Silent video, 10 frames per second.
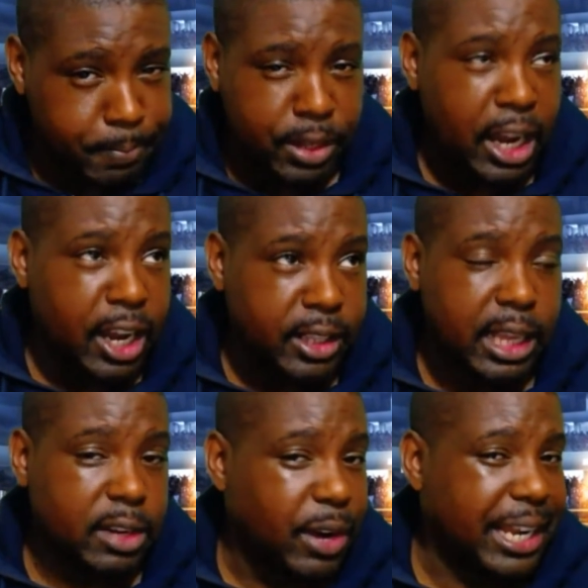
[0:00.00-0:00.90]
I heard
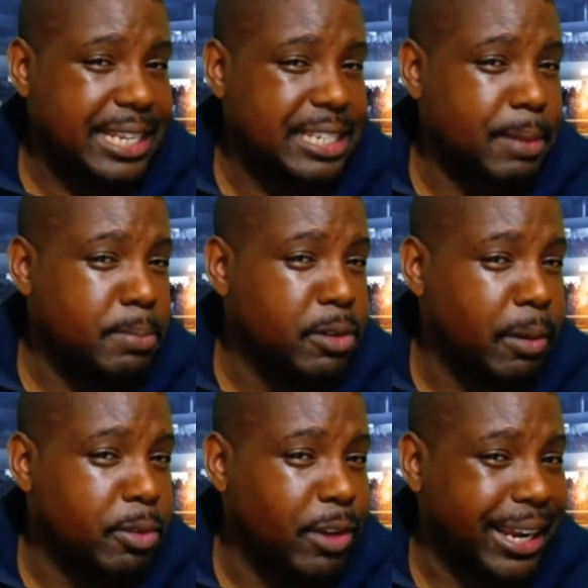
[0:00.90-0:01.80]
that the rankings, he may move
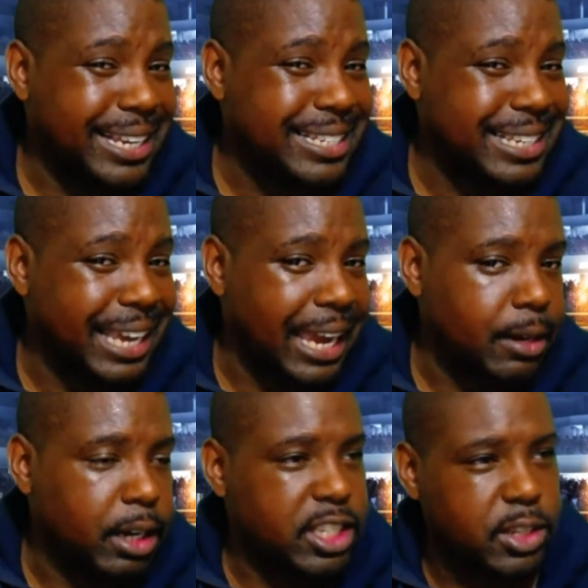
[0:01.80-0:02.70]
up the rankings
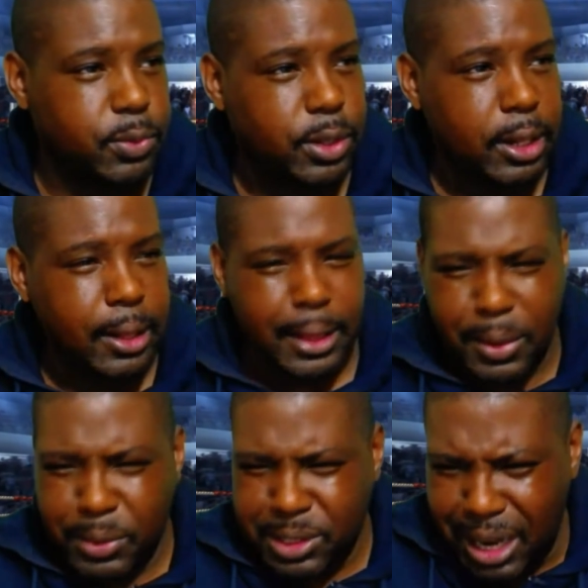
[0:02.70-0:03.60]
again because he
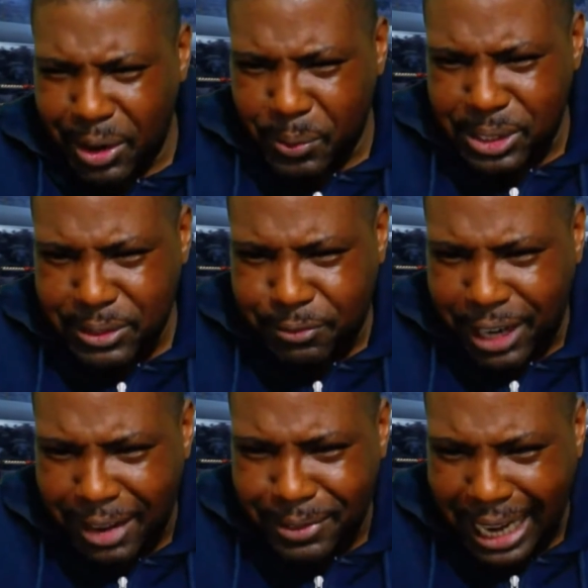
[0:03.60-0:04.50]
wasn't
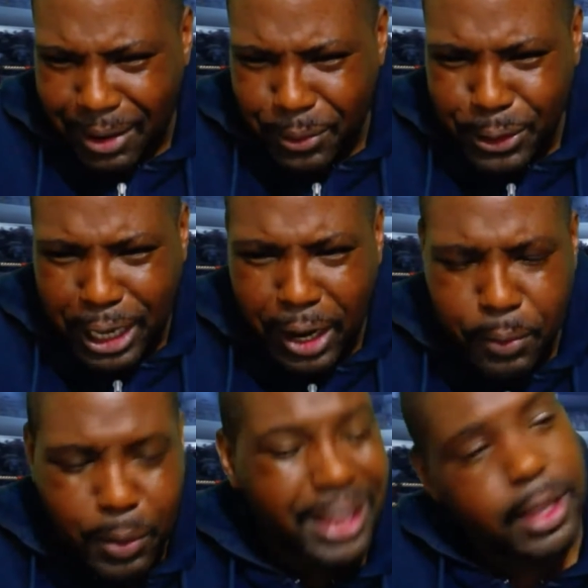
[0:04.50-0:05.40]
5 an hour
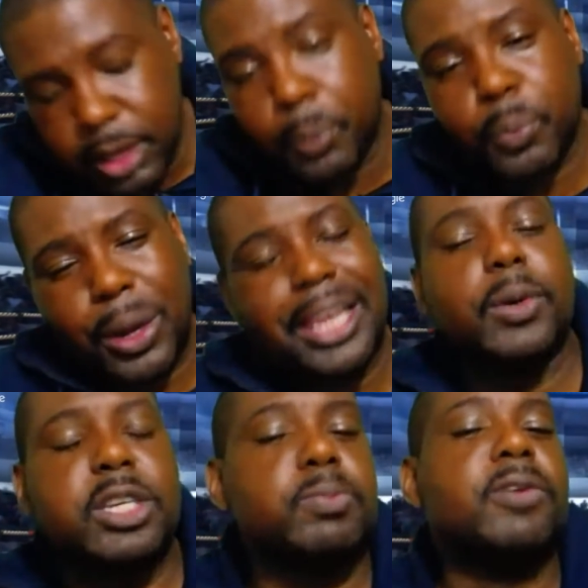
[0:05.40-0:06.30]
ago. Well, he
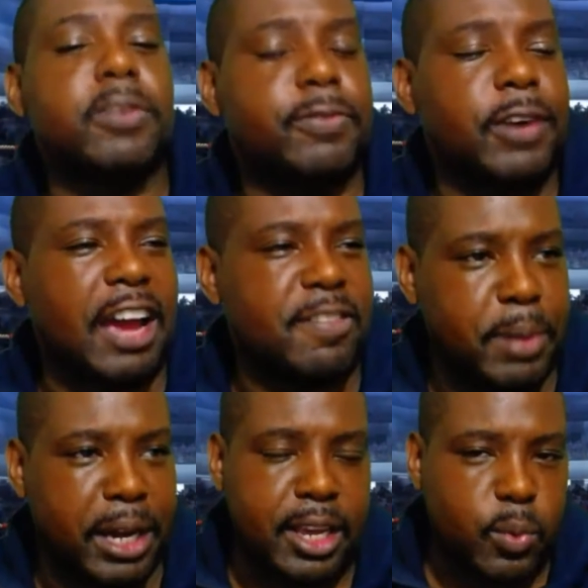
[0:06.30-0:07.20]
was moved to 5,
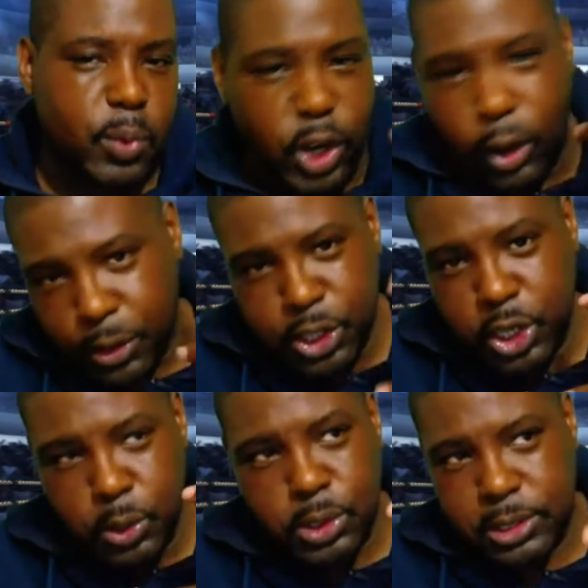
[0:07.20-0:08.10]
but we got the
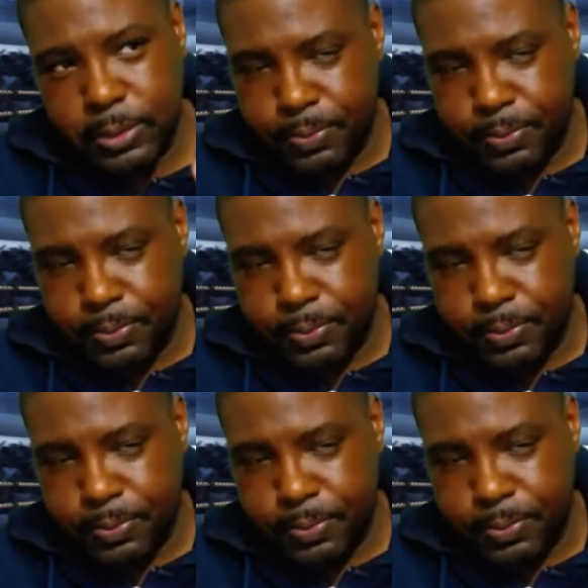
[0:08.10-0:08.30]
news